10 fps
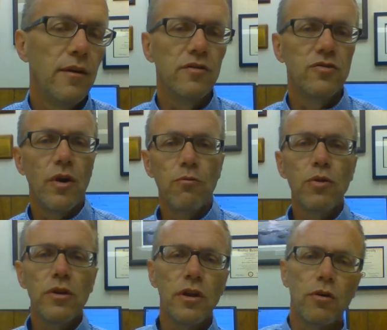And so I'd
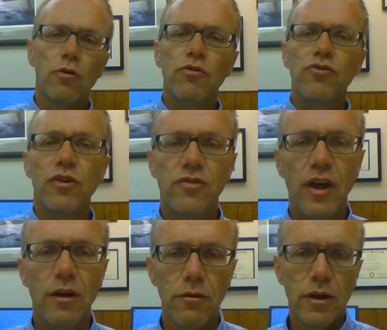really encourage you to
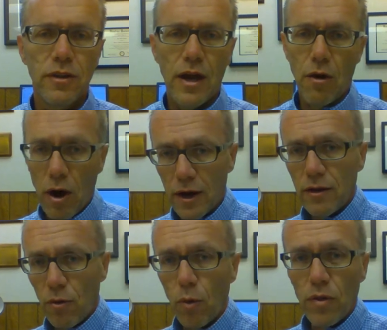take a look at that
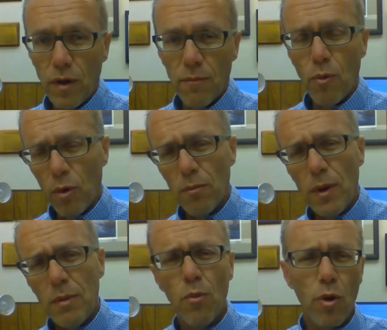audit, or
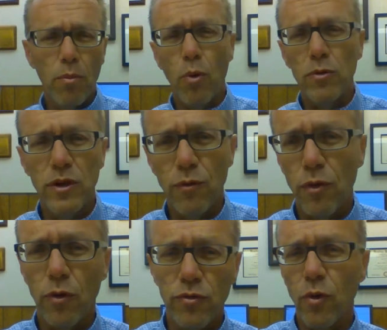maybe more importantly
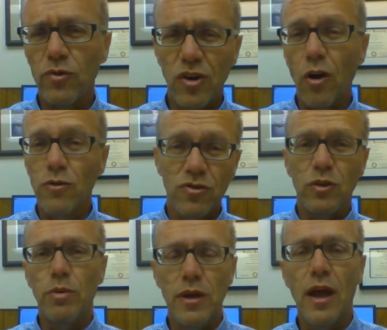for those folks that aren't
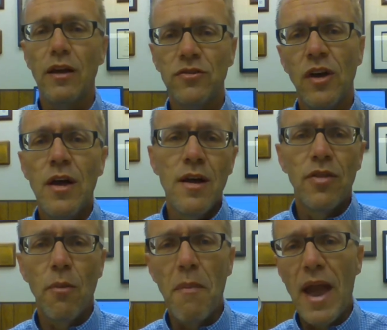CPAs,
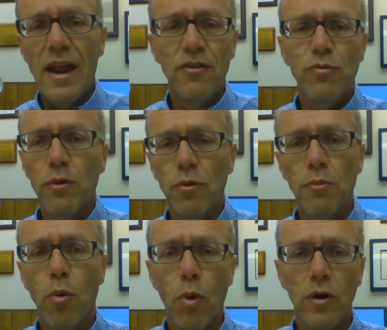the management
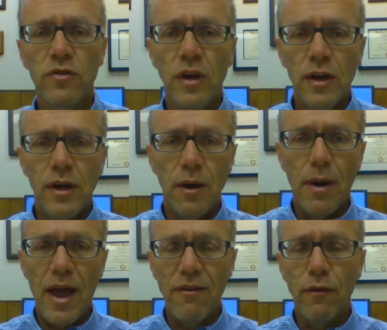report.
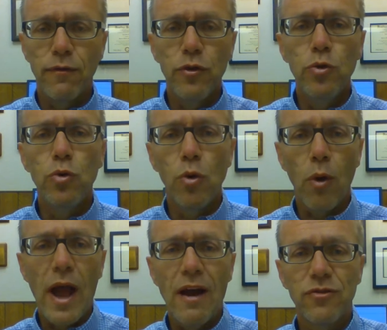I have a few
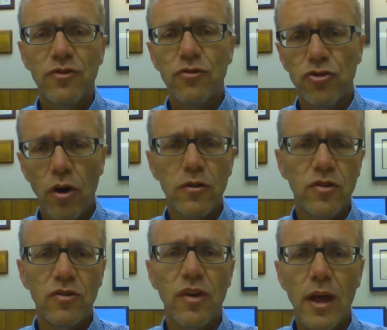graphs and
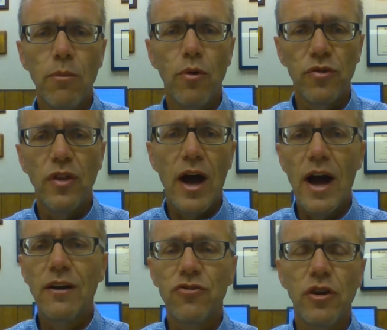charts and tables in the
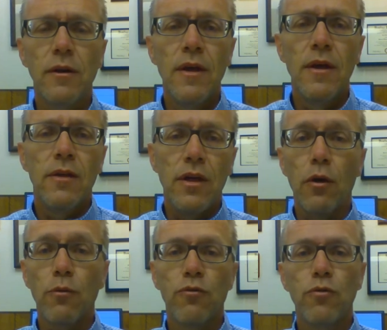hot sheet that
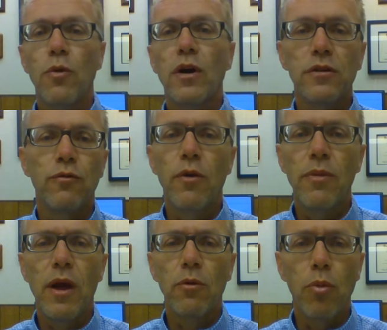are directly
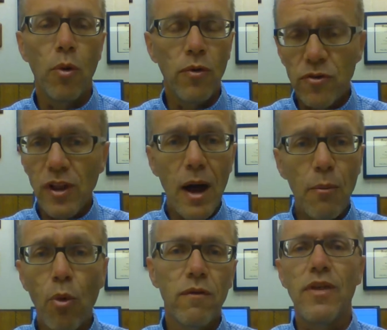from that report. And there's a
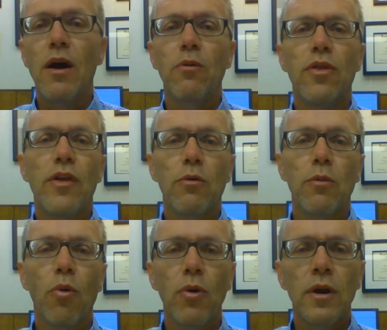lot more of that within that
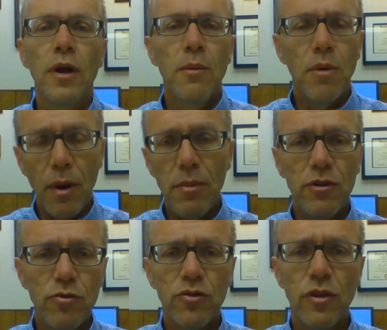report, but it might
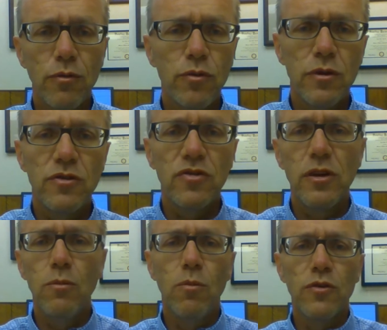be interesting for you to
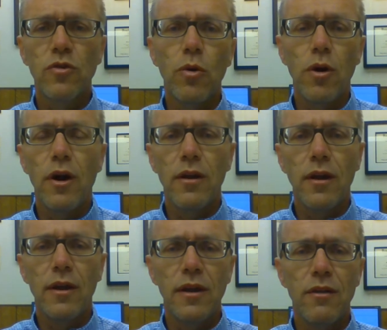see what's going on.
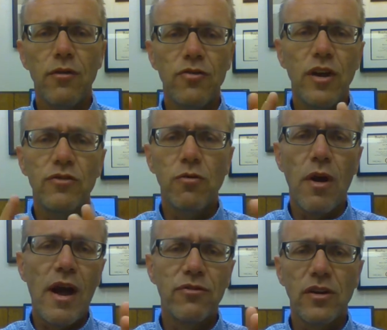And again, there's nice
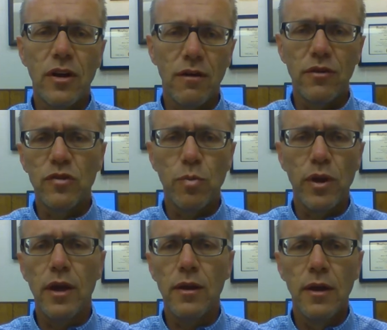graphs that kind of
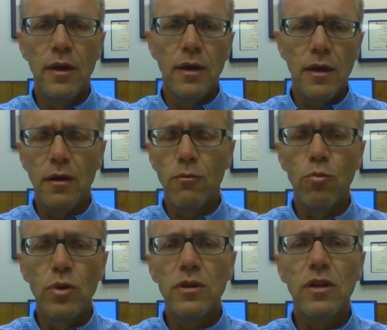explain in a
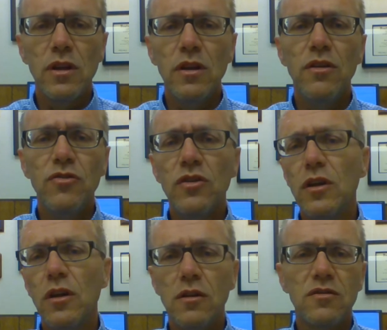really
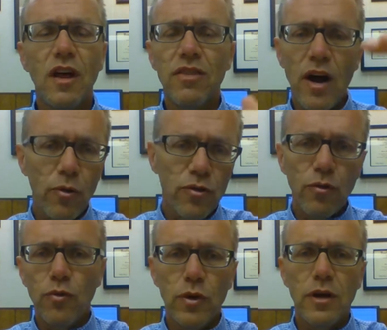easy
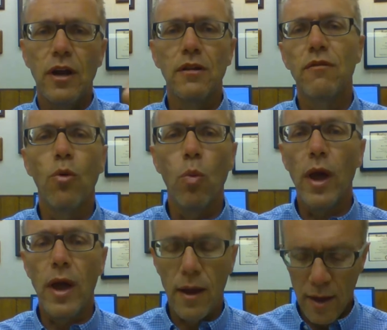10,000 foot kind of level
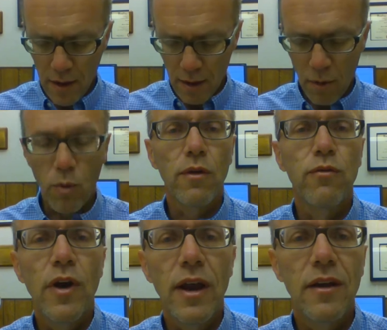way about where the
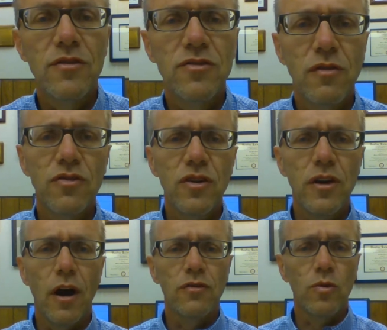finances of the
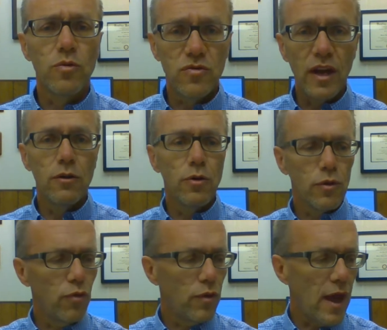city are. So take a
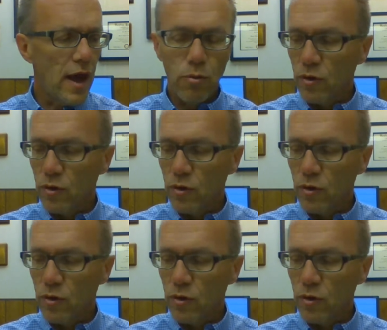look for that.